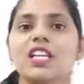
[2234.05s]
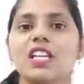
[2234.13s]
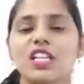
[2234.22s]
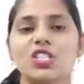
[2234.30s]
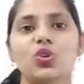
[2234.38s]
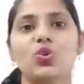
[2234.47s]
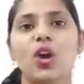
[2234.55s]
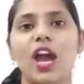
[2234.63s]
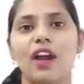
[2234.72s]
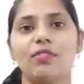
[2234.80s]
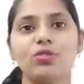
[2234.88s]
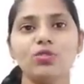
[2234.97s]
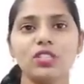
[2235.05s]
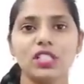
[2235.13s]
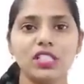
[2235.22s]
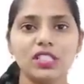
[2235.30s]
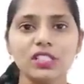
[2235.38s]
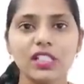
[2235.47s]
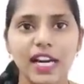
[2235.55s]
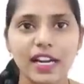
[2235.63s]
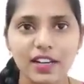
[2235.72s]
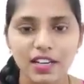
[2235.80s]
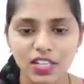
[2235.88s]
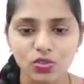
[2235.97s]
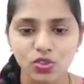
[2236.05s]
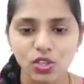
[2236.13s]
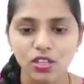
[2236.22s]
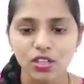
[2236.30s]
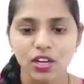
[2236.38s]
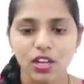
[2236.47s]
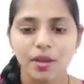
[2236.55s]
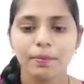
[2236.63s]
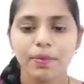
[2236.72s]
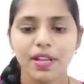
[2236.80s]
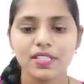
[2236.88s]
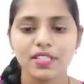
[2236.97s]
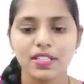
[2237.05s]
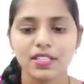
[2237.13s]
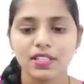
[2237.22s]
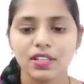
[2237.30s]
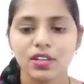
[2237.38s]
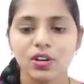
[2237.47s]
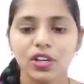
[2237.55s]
yes you have to see the countries which are present.